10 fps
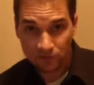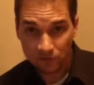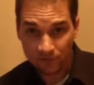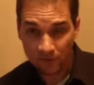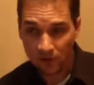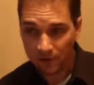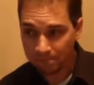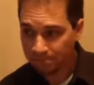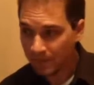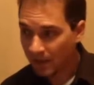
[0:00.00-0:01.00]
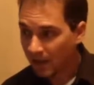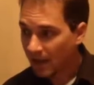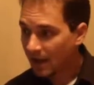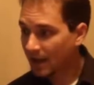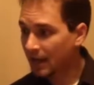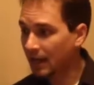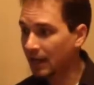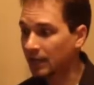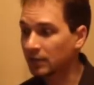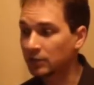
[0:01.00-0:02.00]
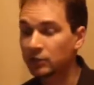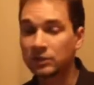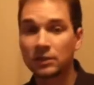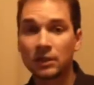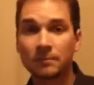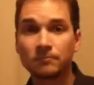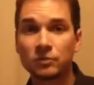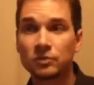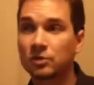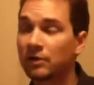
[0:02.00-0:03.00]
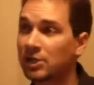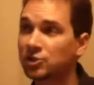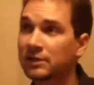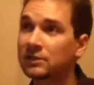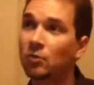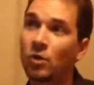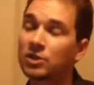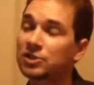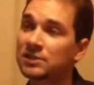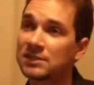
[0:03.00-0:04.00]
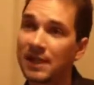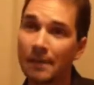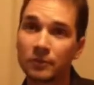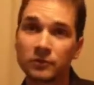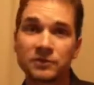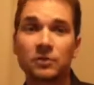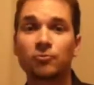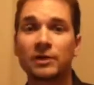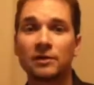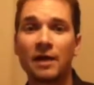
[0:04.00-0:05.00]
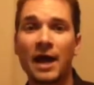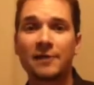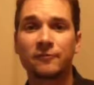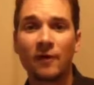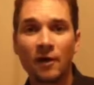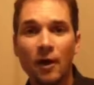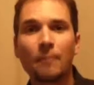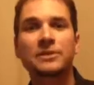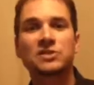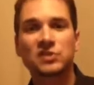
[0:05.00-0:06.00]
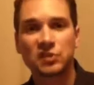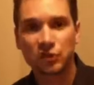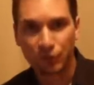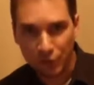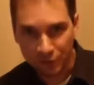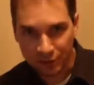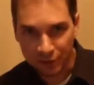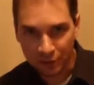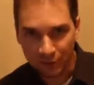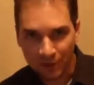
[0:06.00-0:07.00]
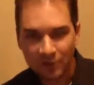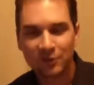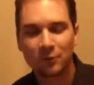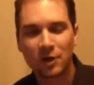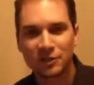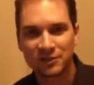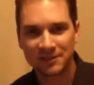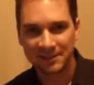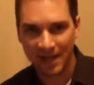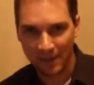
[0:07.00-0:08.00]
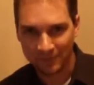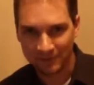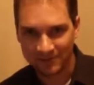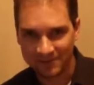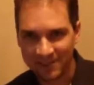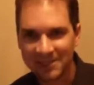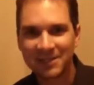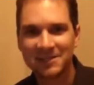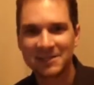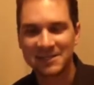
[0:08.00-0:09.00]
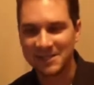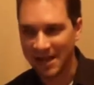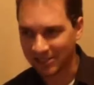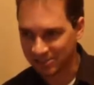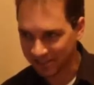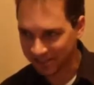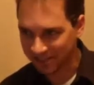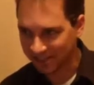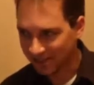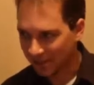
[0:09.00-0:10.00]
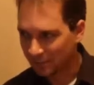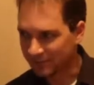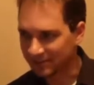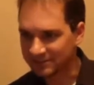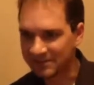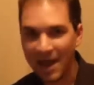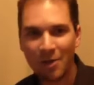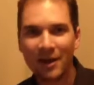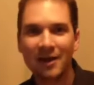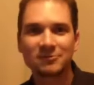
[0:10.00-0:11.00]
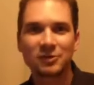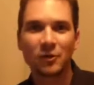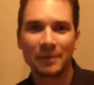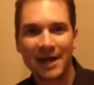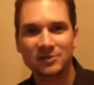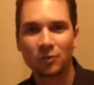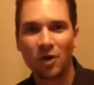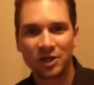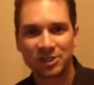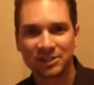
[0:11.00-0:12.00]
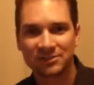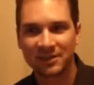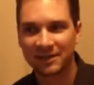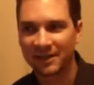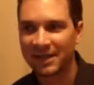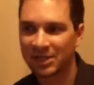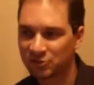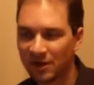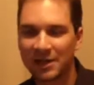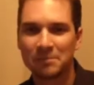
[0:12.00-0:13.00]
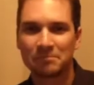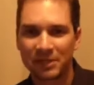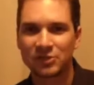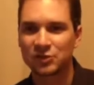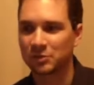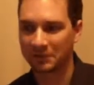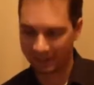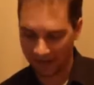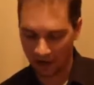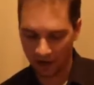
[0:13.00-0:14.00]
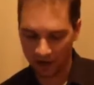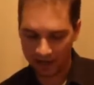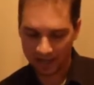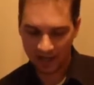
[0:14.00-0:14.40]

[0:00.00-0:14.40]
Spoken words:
so far. And congratulate the Washington Capitals in real life. But screw you to the Washington Capitals in the EHE. Because now I have to go back to Washington and try and beat you there.